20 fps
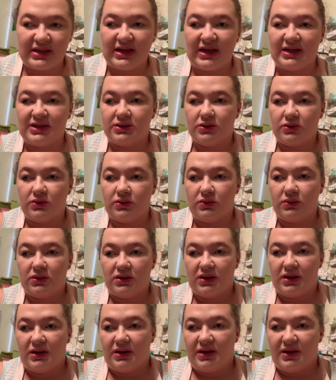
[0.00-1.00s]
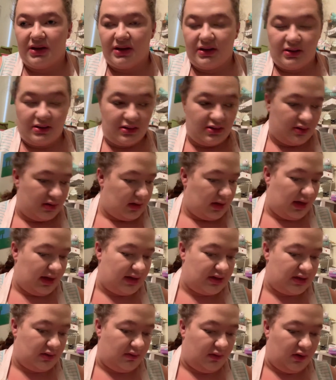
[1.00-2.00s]
I do, as
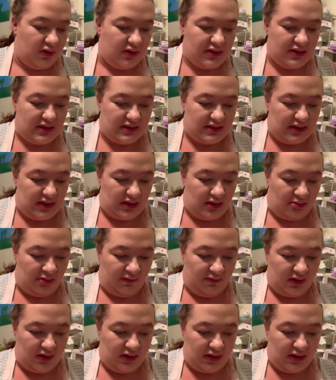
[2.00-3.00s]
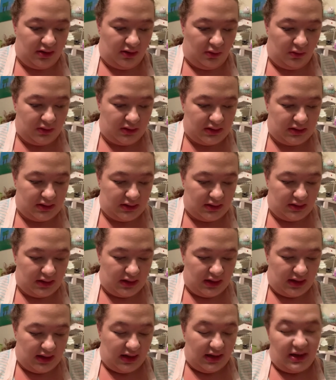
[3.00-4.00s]
you've already seen in my videos,
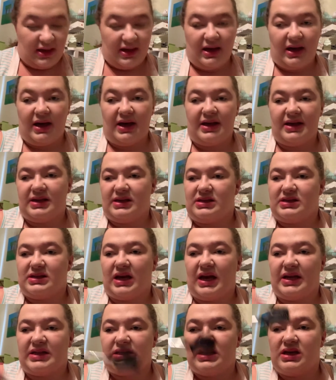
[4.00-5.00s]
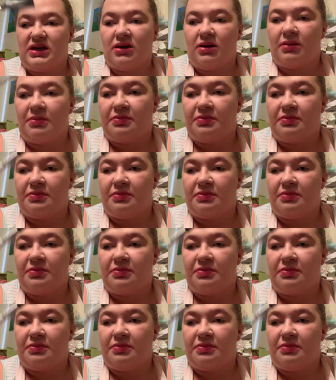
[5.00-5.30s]
is I take a